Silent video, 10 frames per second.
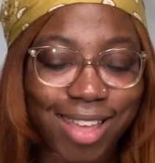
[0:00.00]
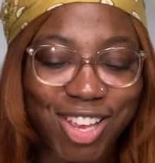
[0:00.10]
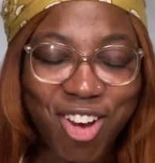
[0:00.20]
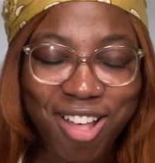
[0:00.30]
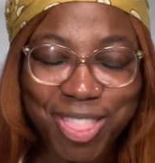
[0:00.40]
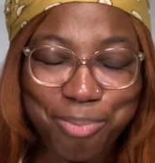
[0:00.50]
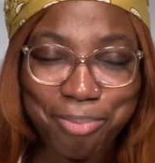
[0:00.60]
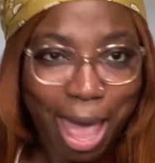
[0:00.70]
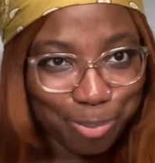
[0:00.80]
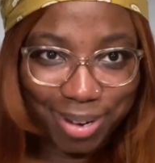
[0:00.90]
You're on the
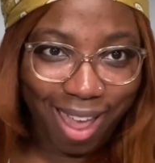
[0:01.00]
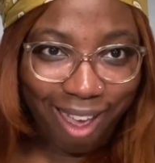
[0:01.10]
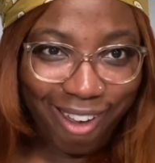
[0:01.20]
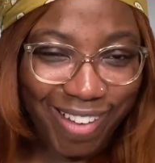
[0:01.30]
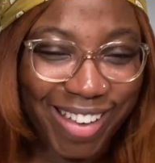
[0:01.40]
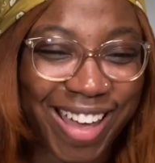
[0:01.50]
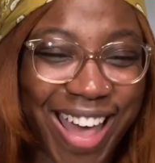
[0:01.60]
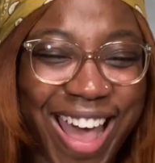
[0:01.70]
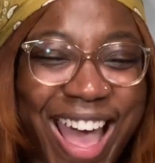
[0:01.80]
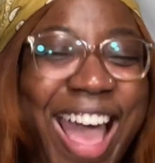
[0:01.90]
map now.
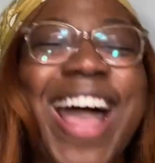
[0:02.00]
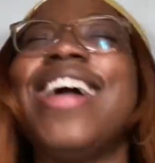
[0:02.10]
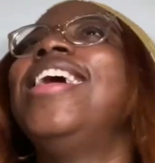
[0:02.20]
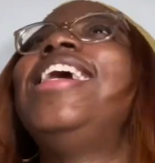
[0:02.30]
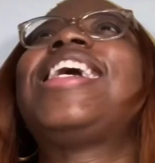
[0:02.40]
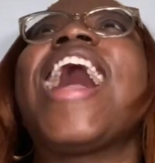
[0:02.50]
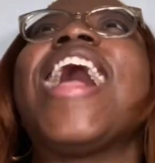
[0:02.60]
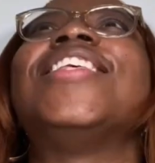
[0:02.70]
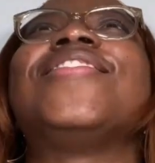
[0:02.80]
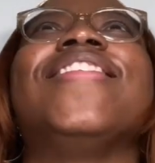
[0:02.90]

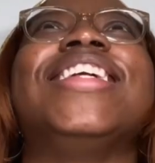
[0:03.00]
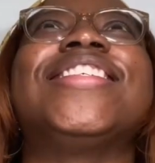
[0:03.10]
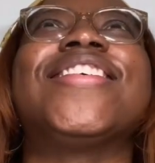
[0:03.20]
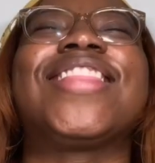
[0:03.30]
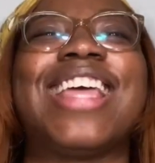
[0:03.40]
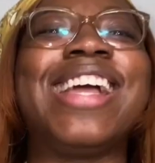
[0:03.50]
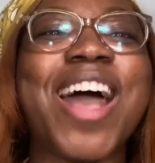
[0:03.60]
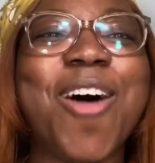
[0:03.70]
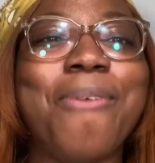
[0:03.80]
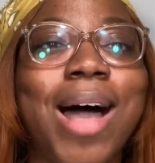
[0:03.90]
Guys, what did you think
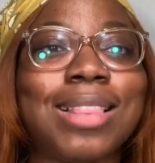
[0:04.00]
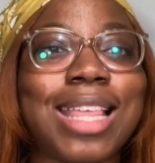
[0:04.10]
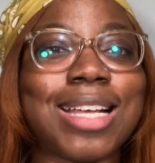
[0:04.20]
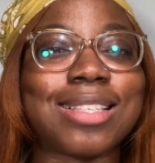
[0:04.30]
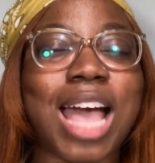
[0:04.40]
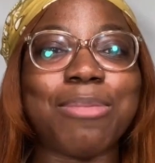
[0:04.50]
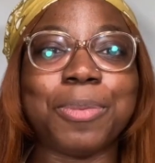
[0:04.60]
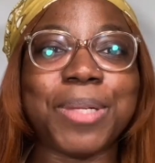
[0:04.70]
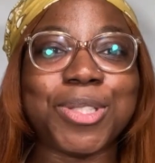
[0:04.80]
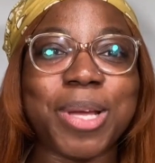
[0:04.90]
about this? Comment
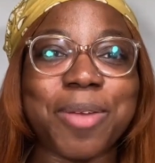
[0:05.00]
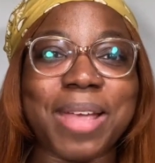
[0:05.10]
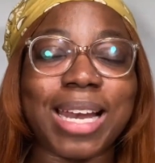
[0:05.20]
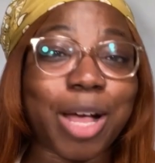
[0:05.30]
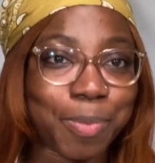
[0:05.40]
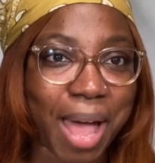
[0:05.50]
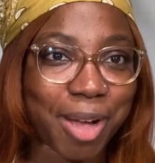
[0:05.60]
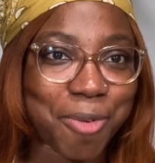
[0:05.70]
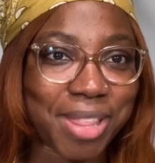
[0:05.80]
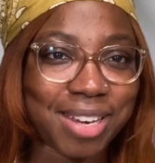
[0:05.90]
below, tune at me, and I'll be
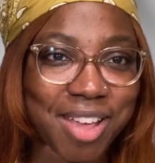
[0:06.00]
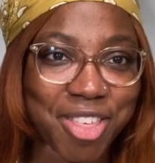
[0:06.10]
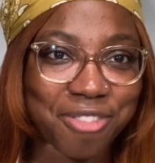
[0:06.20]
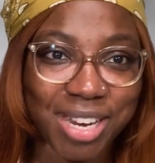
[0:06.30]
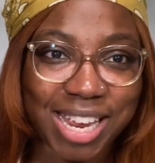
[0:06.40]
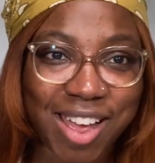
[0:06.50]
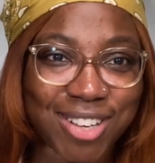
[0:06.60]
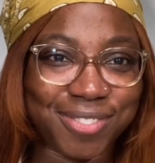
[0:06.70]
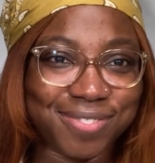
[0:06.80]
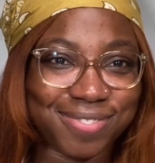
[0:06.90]
back with another video.